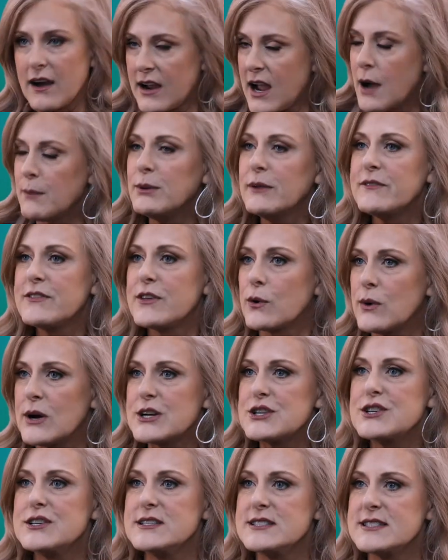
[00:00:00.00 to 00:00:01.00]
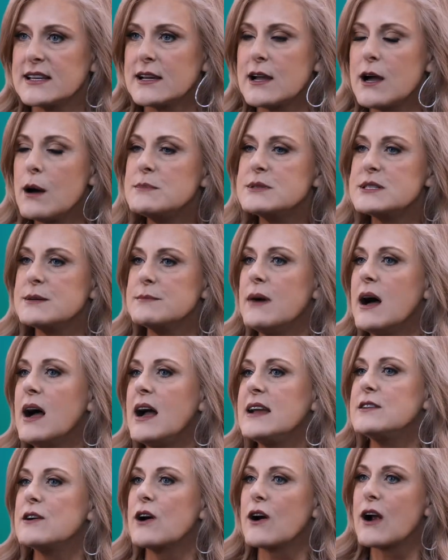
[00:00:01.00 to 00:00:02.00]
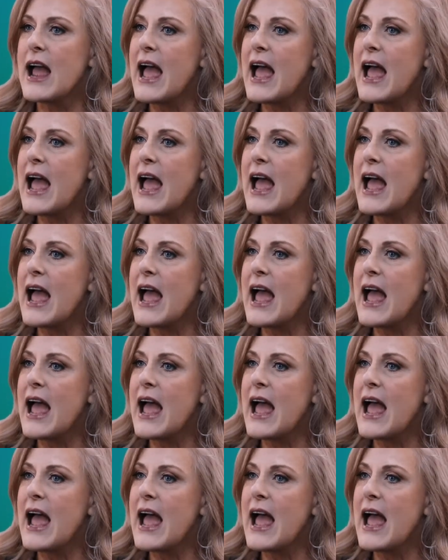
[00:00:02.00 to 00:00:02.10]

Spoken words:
couple of the questions that come to mind are,